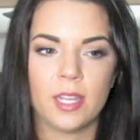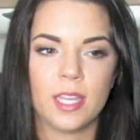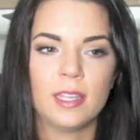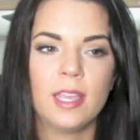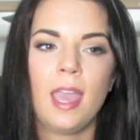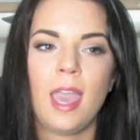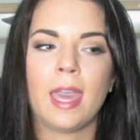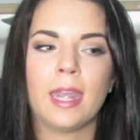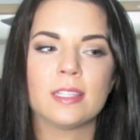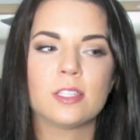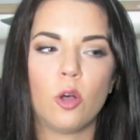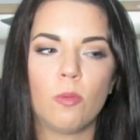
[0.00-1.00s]
it, and
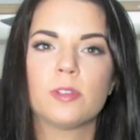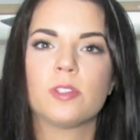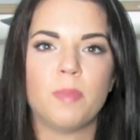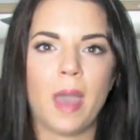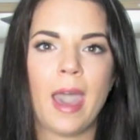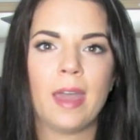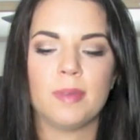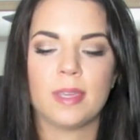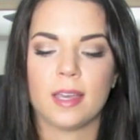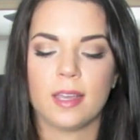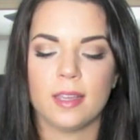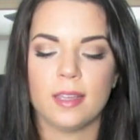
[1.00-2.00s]
it's almost bad
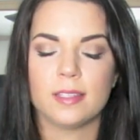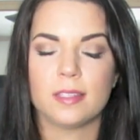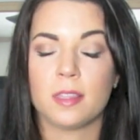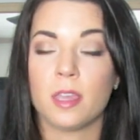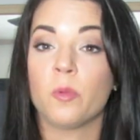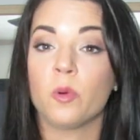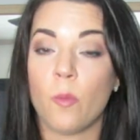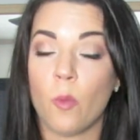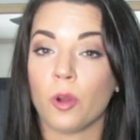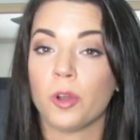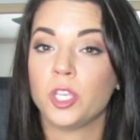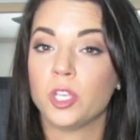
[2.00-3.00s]
because they will
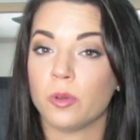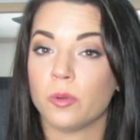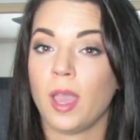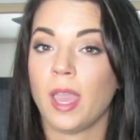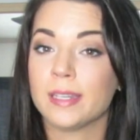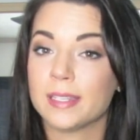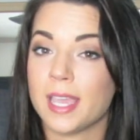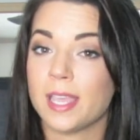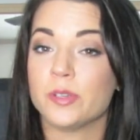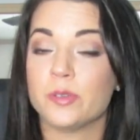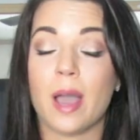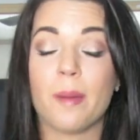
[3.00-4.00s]
warn you and
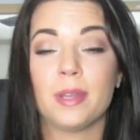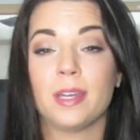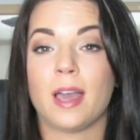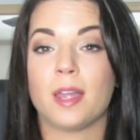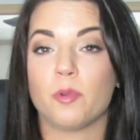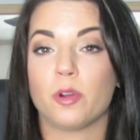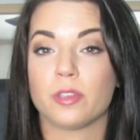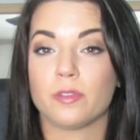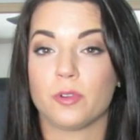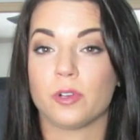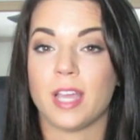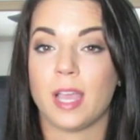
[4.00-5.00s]
say do not put it on more than
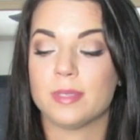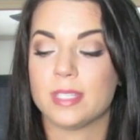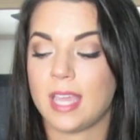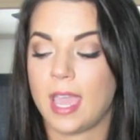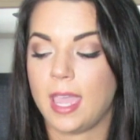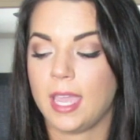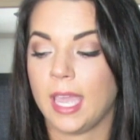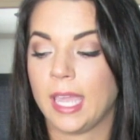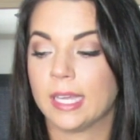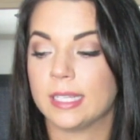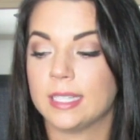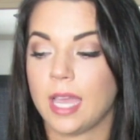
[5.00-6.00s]
4 times a day,
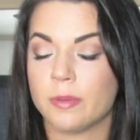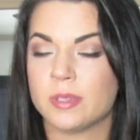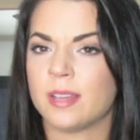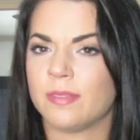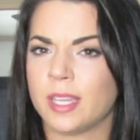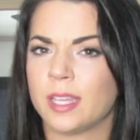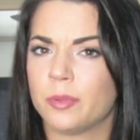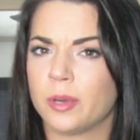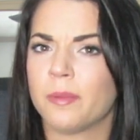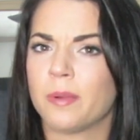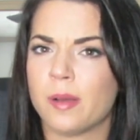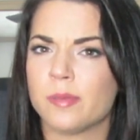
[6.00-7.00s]
and I was definitely at a
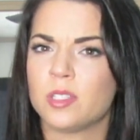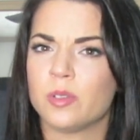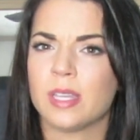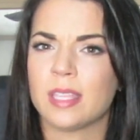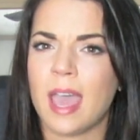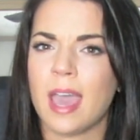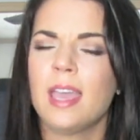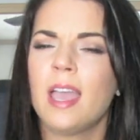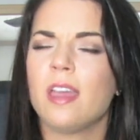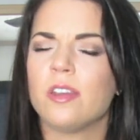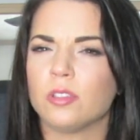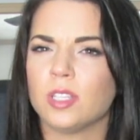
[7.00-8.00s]
point where I was doing that,
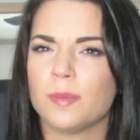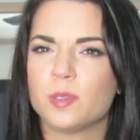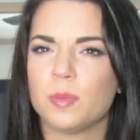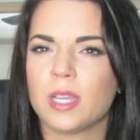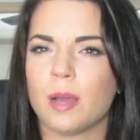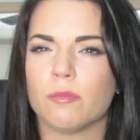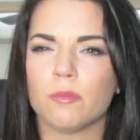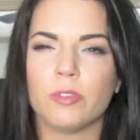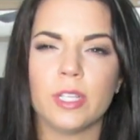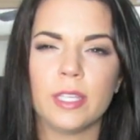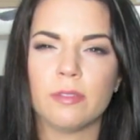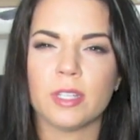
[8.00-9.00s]
and your lips become
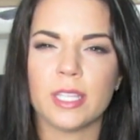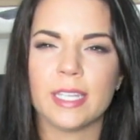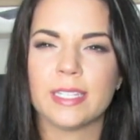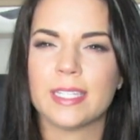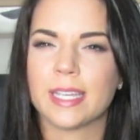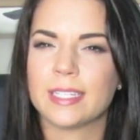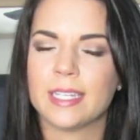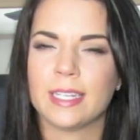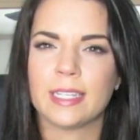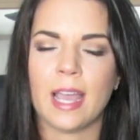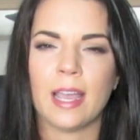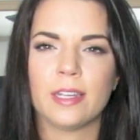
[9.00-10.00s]
really
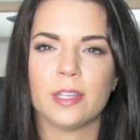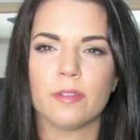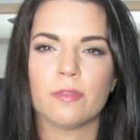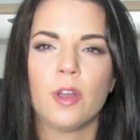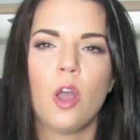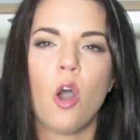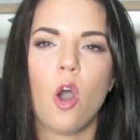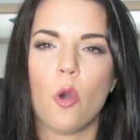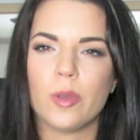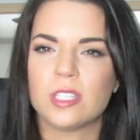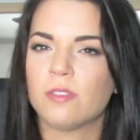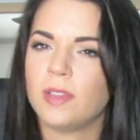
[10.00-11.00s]
addicted, kind of
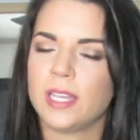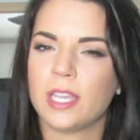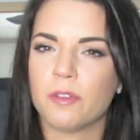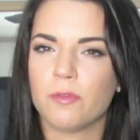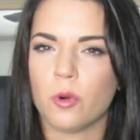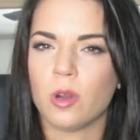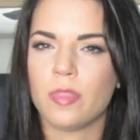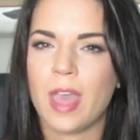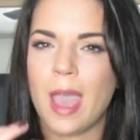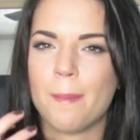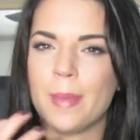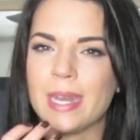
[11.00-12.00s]
always fiending for
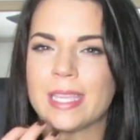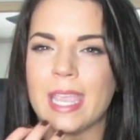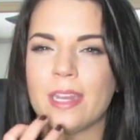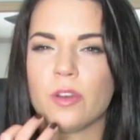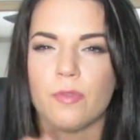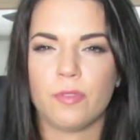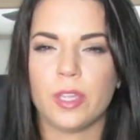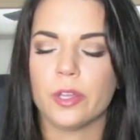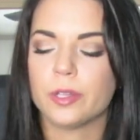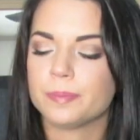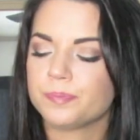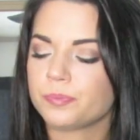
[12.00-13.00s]
that medicated
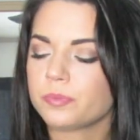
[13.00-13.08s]
feel.